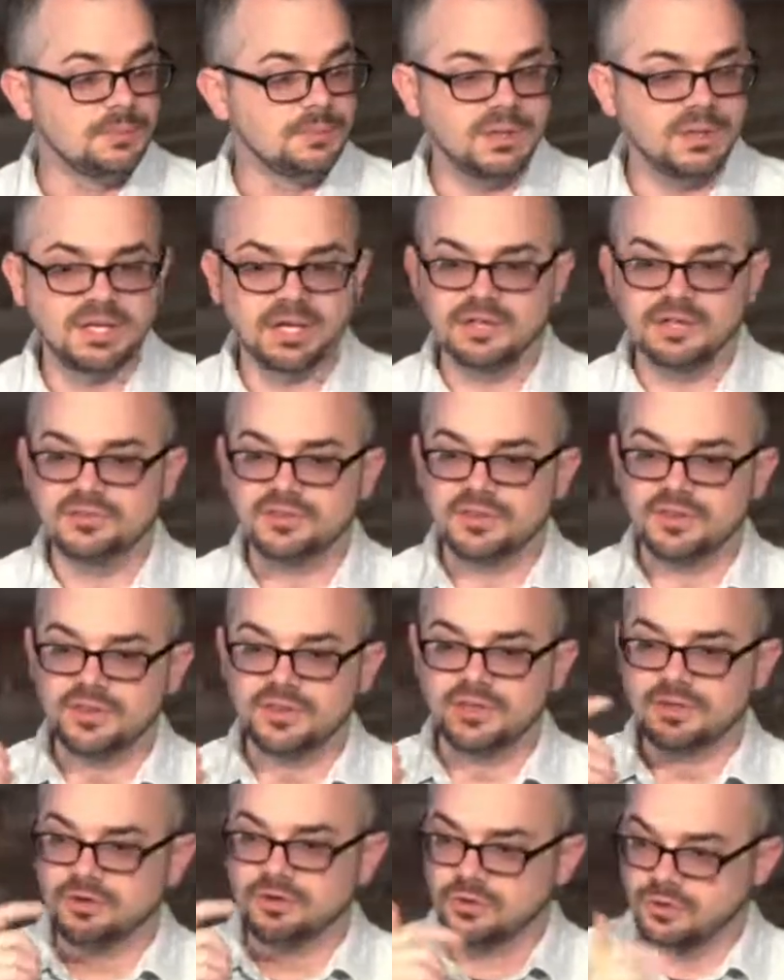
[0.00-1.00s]
Because
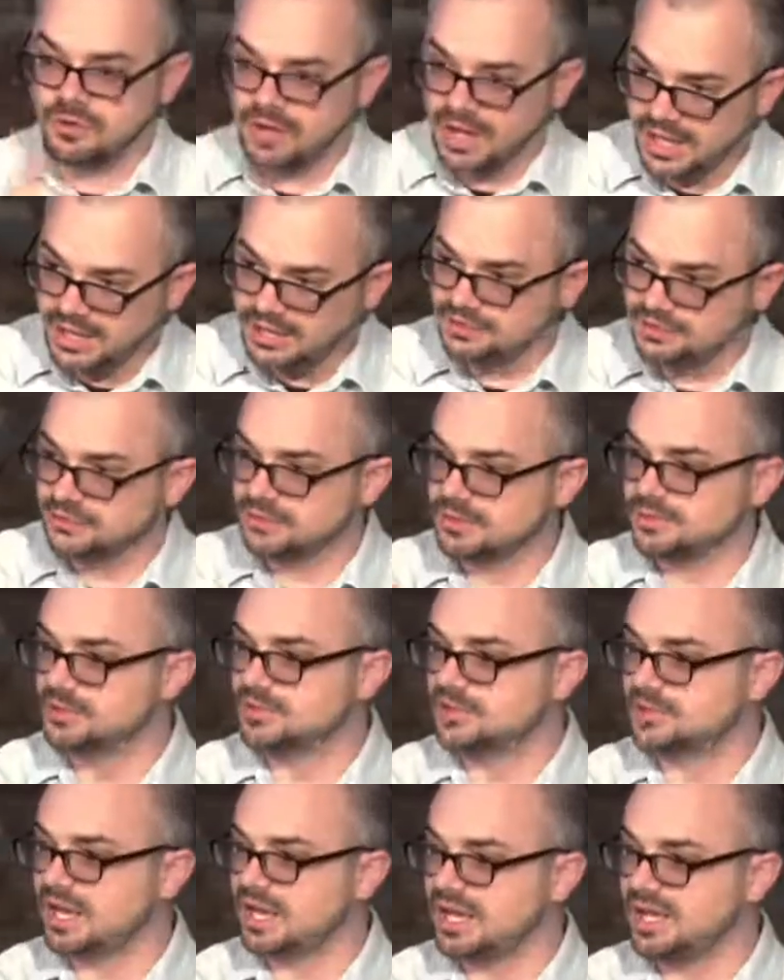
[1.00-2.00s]
the Christ, or the
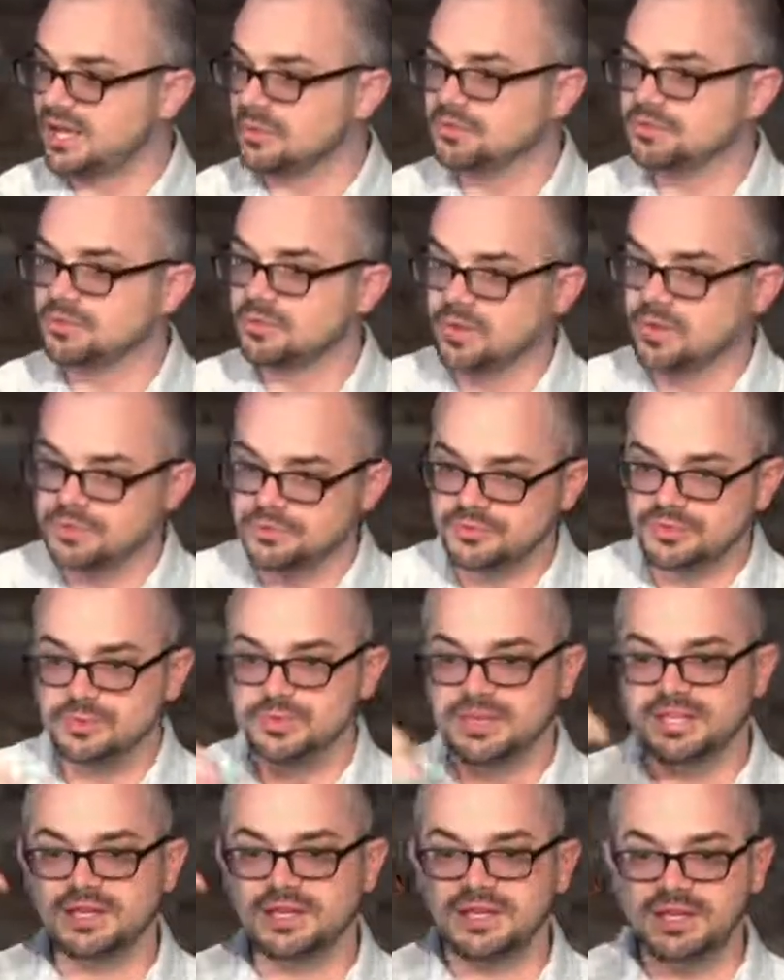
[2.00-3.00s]
Messiah, was the one who's going
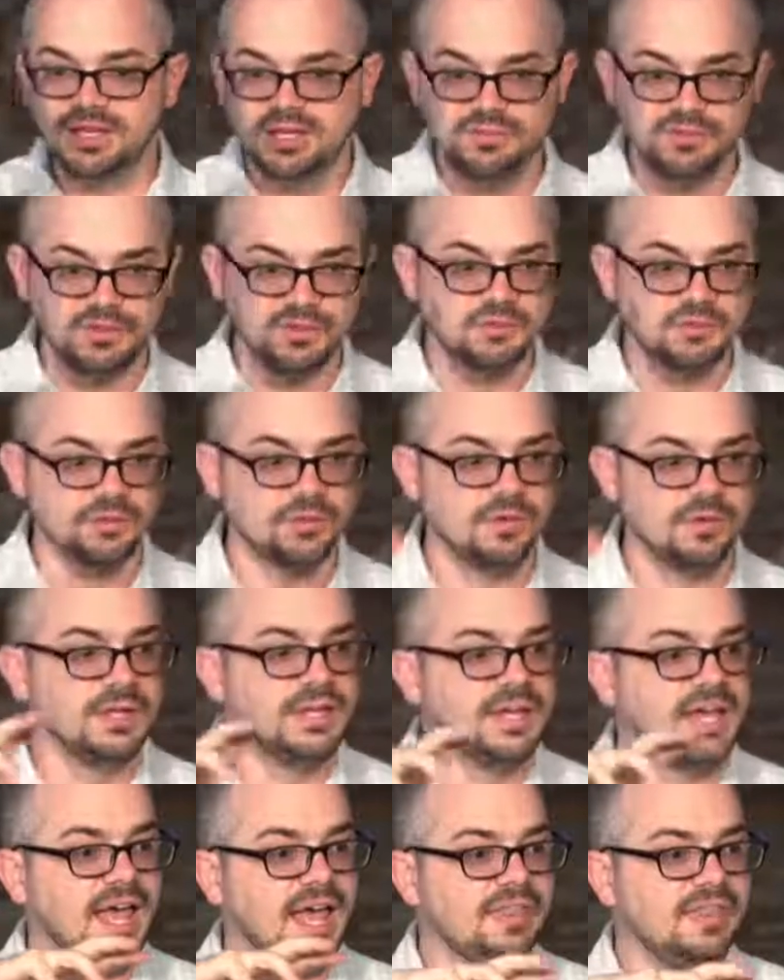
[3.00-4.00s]
to be the king of Israel,
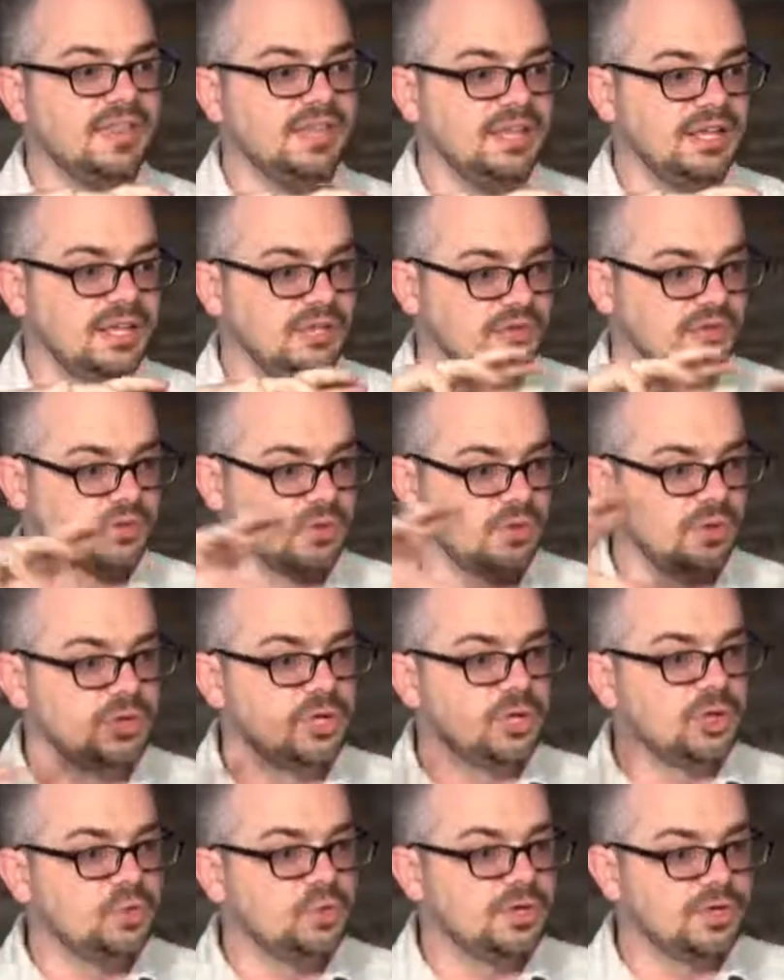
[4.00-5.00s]
and then Israel
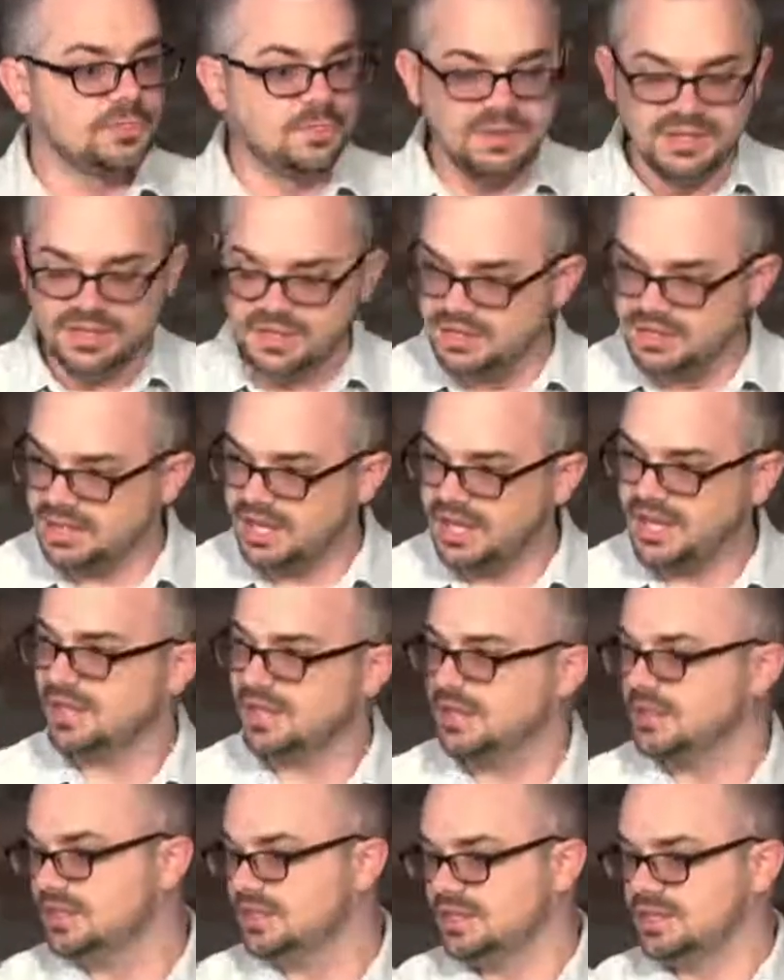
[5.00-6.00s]
would be
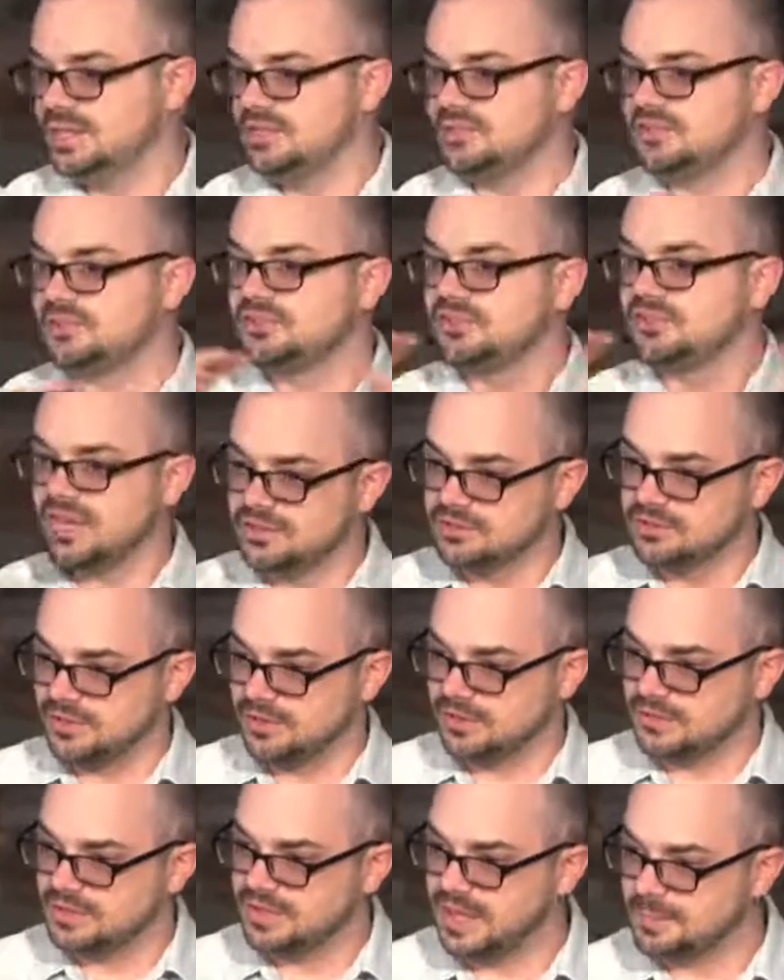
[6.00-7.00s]
the
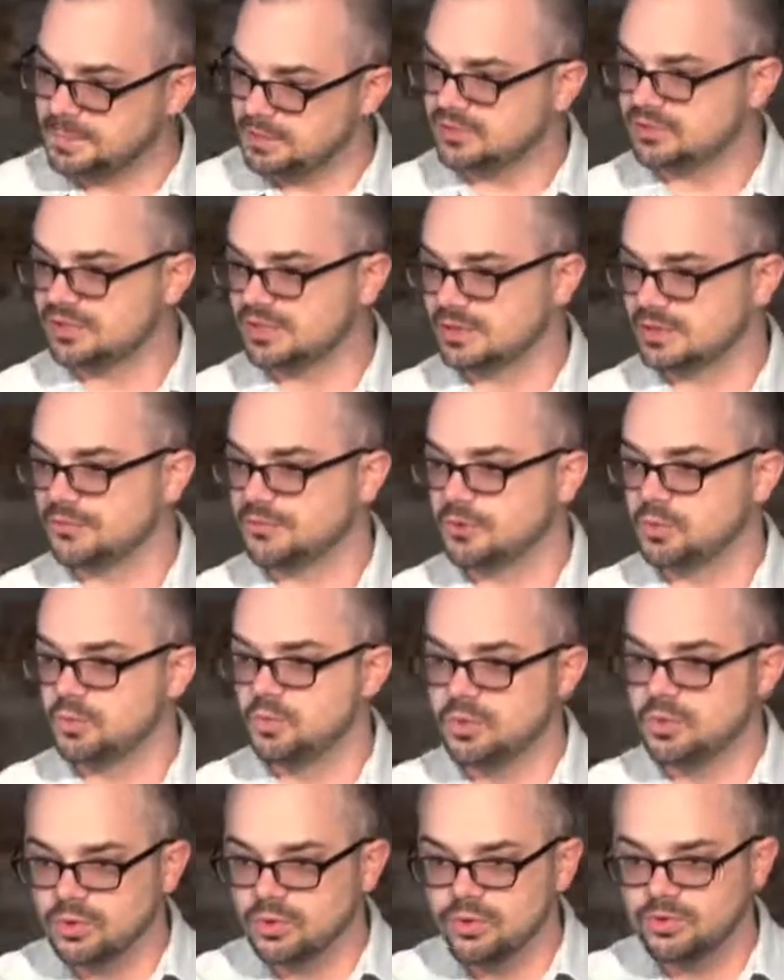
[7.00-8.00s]
center, the epicenter of a
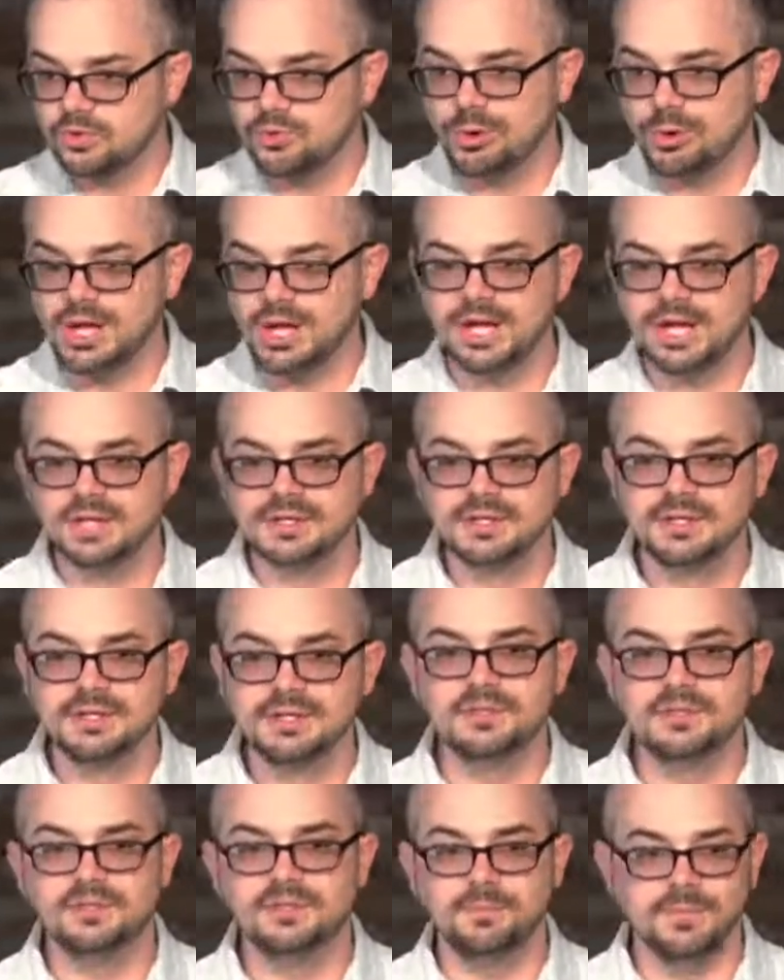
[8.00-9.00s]
worldwide
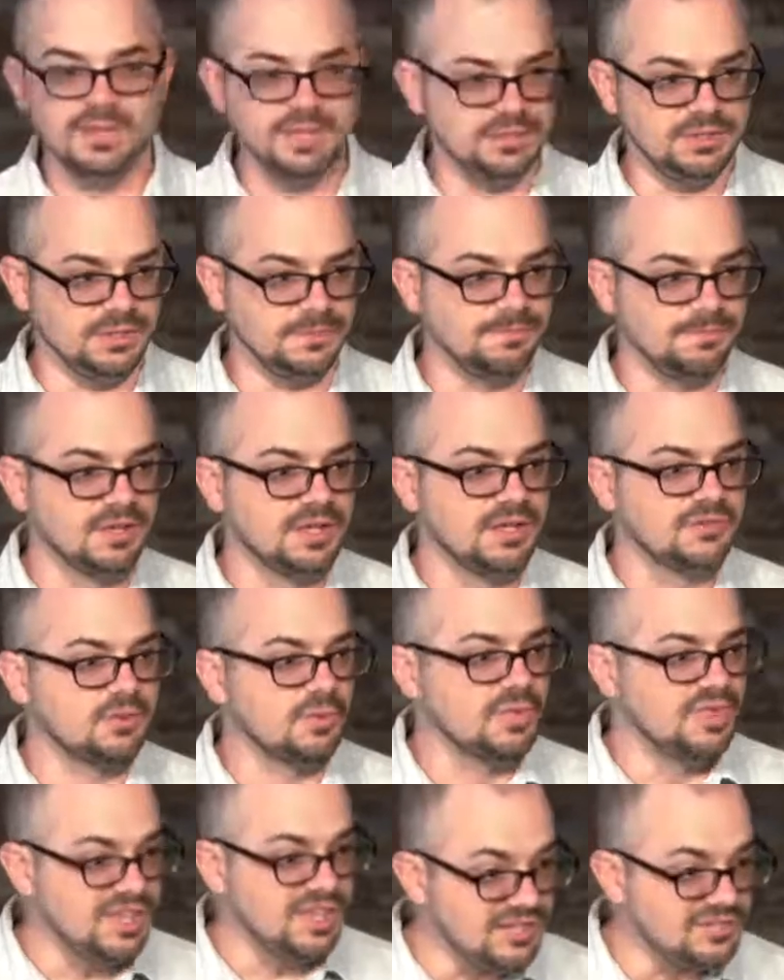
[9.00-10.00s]
dominion.
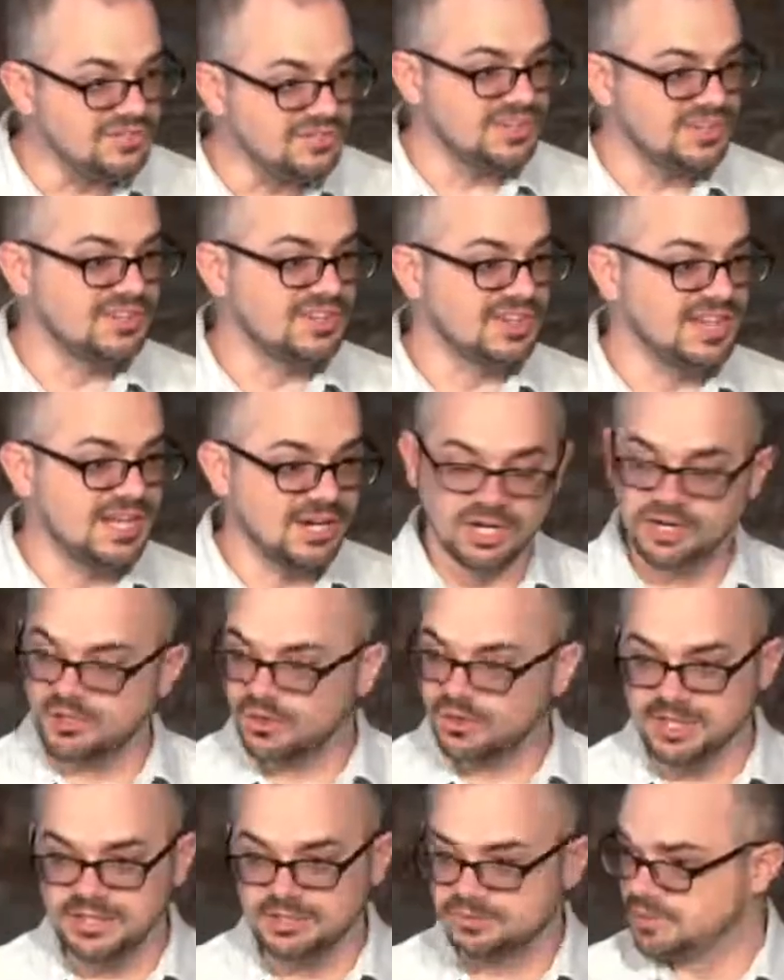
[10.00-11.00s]
So this is their
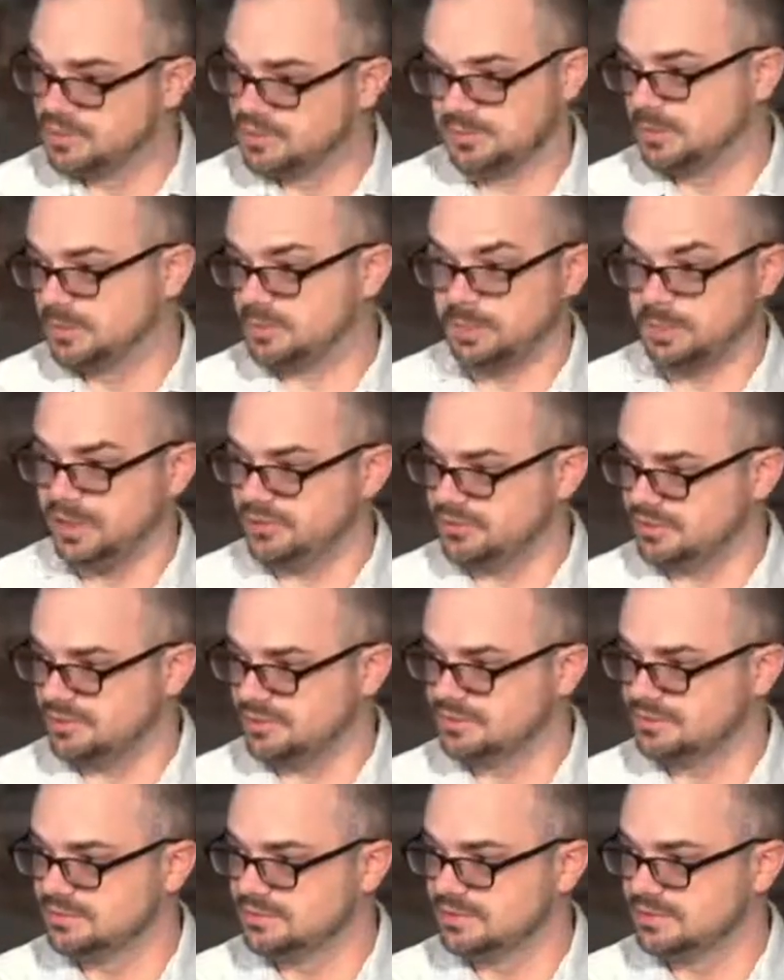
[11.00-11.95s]
great Christmas present.